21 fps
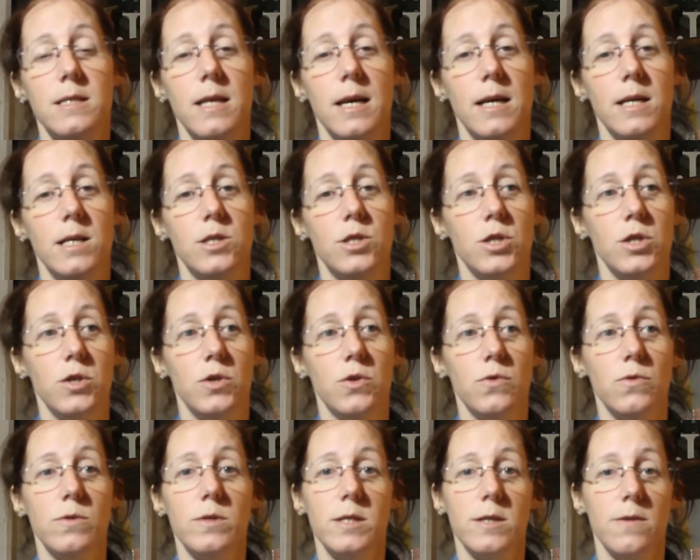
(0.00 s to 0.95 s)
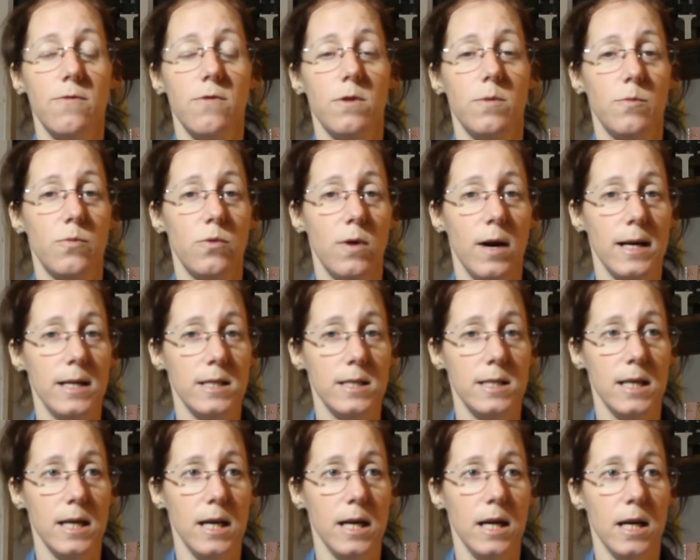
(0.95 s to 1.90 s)
they do different
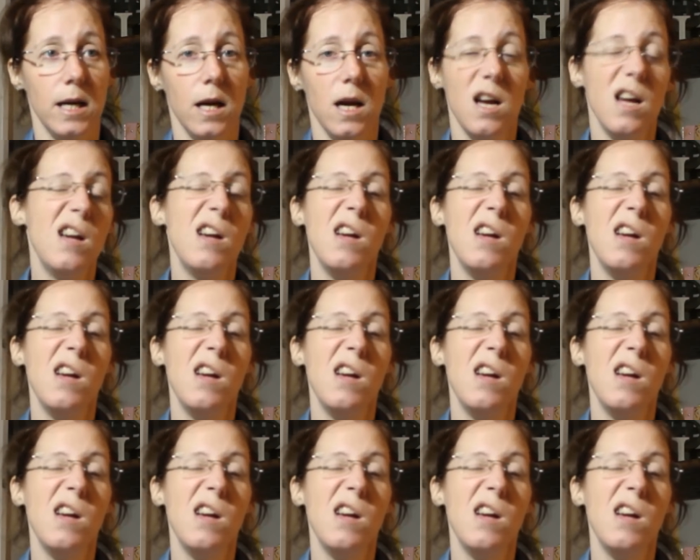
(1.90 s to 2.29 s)
pricing